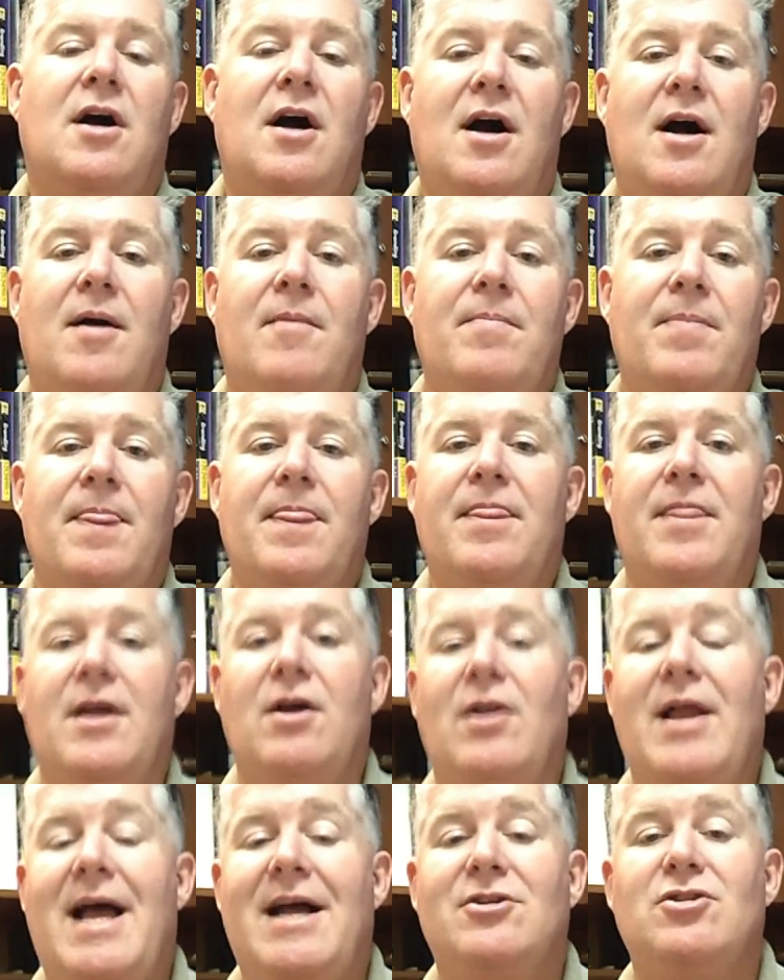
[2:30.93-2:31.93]
Um,
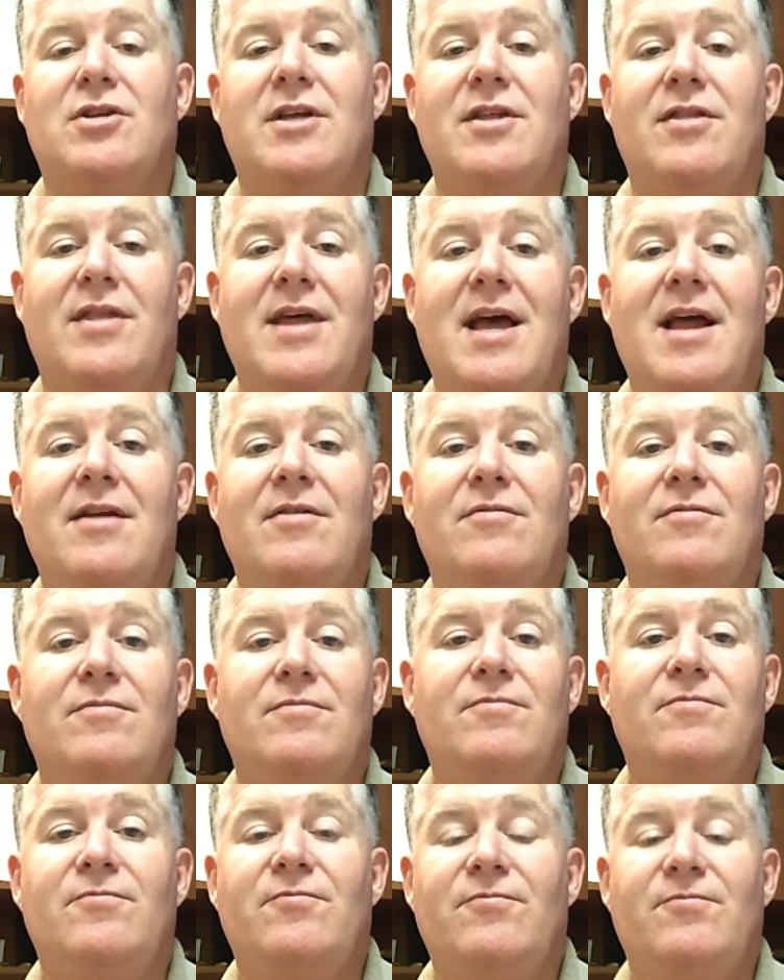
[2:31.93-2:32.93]
they'll actually then
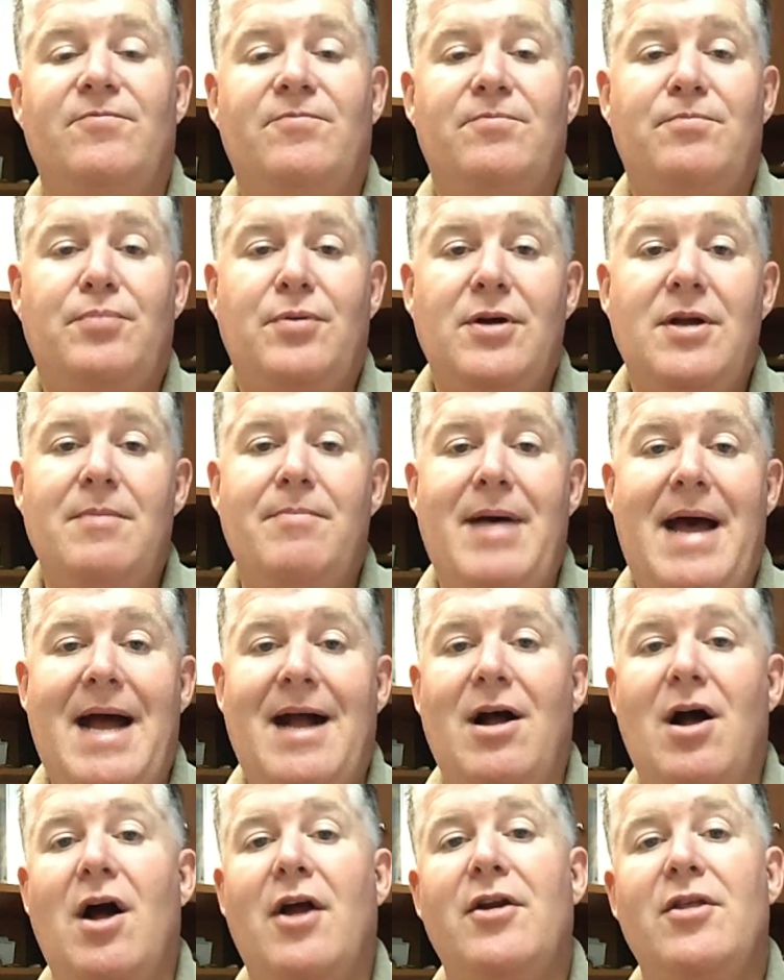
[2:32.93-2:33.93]
put it
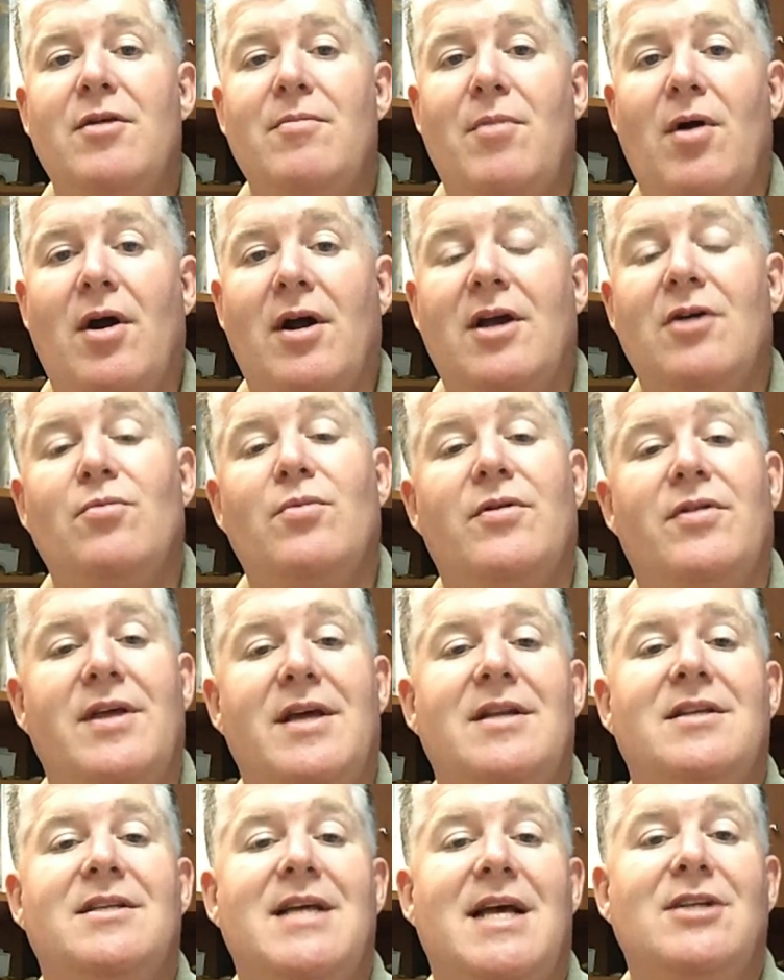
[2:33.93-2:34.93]
back onto the market with
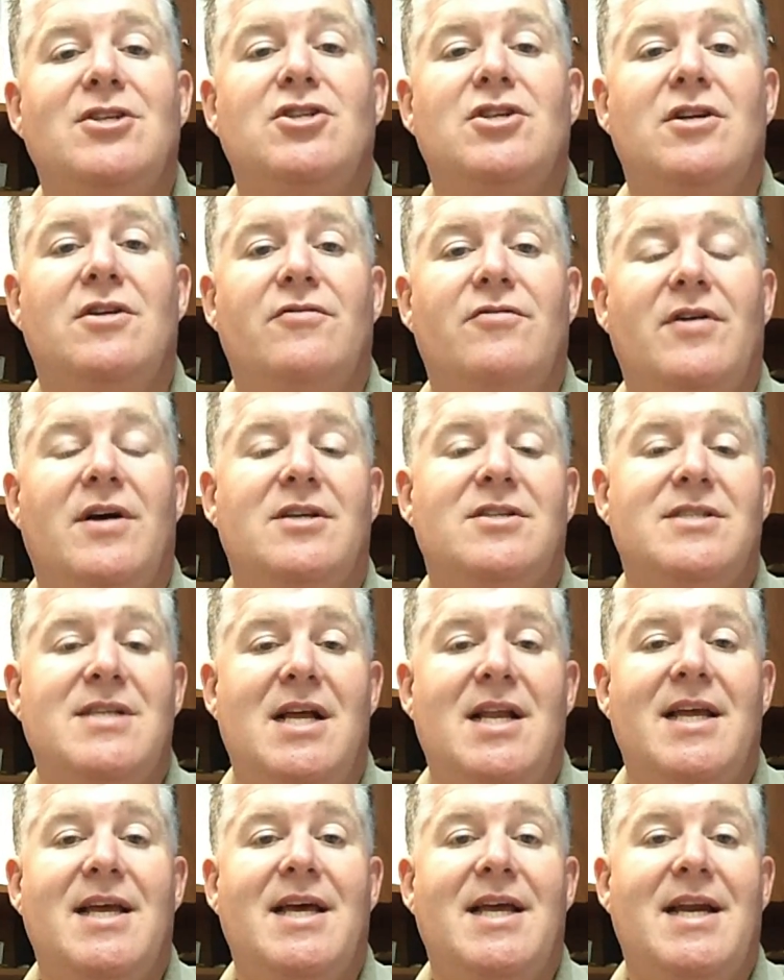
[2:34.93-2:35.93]
the intention of uh,
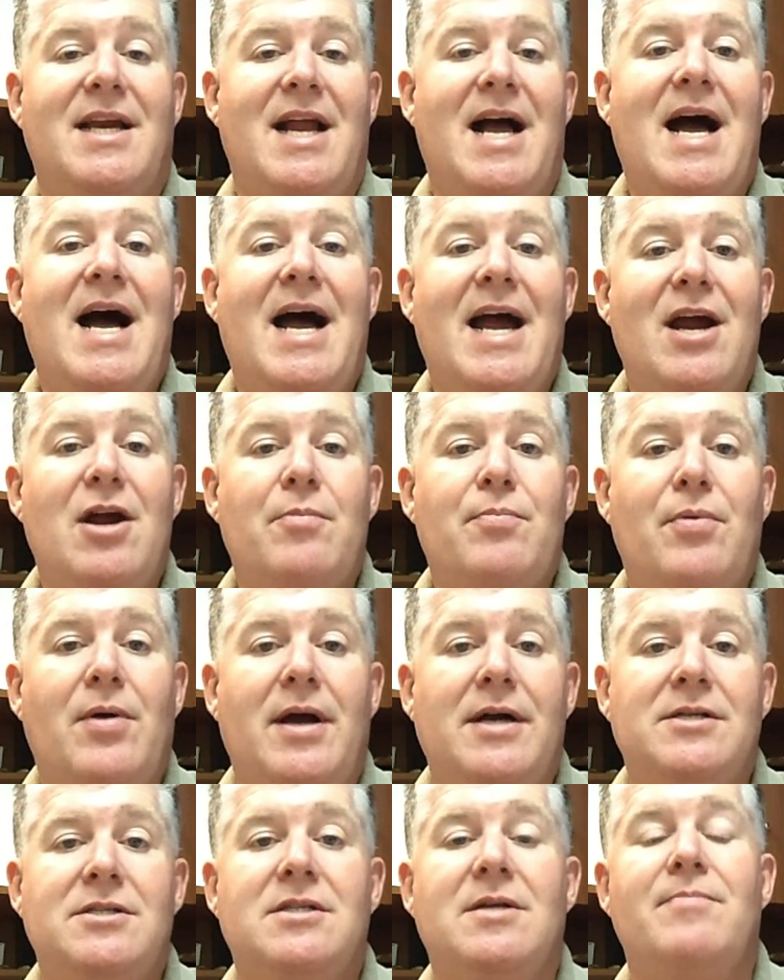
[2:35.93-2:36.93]
selling it at a higher
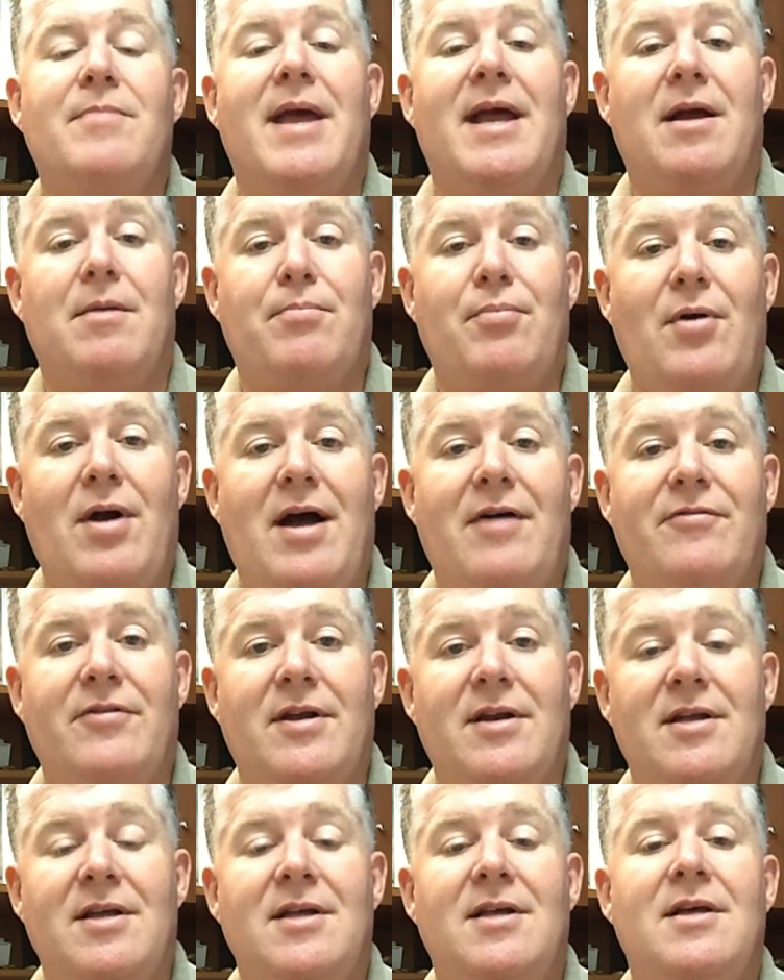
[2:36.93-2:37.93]
price to make a
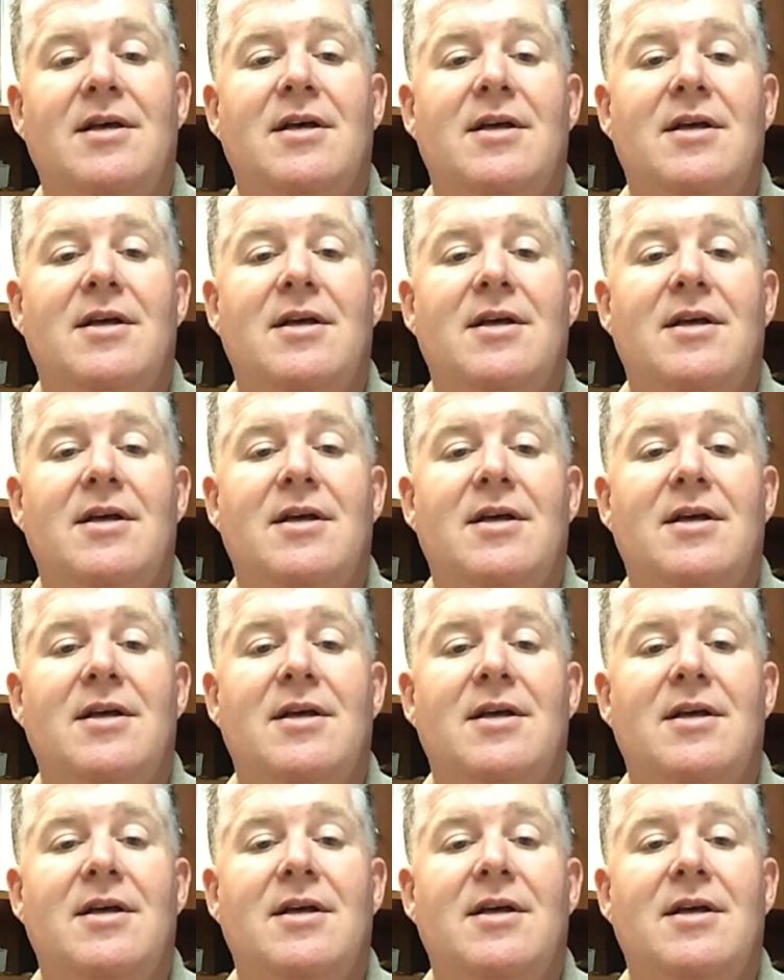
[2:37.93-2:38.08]
profit